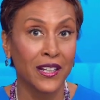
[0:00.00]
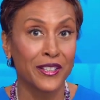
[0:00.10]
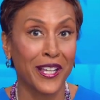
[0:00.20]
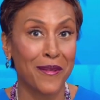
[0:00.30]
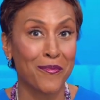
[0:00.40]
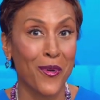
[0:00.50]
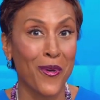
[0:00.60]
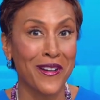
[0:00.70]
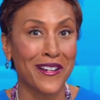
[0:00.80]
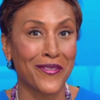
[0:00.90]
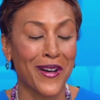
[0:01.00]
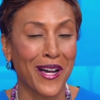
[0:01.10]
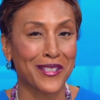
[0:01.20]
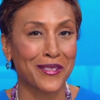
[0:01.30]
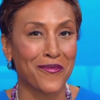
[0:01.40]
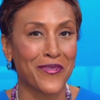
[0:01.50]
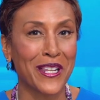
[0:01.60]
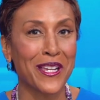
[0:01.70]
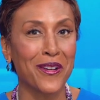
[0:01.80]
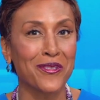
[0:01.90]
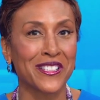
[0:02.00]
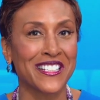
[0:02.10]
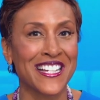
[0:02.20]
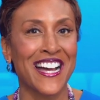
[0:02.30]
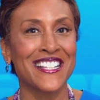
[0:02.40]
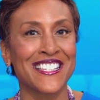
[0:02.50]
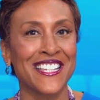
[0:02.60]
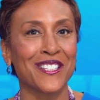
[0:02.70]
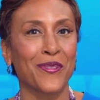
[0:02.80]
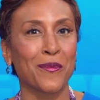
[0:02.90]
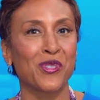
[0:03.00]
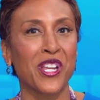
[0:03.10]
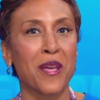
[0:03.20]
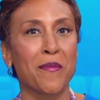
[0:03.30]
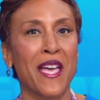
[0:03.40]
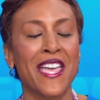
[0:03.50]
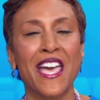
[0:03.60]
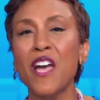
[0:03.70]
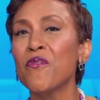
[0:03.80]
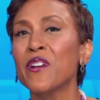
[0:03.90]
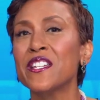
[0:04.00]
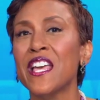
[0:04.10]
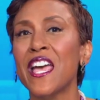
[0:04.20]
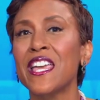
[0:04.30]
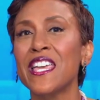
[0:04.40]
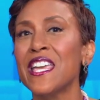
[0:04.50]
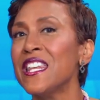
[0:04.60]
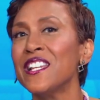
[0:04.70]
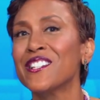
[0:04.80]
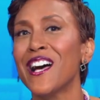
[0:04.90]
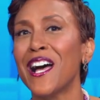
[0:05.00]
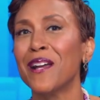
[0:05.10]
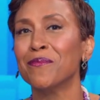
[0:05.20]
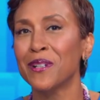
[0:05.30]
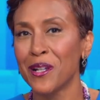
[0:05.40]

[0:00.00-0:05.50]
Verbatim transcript: to get more of awesome videos and content from GMA every day, anytime.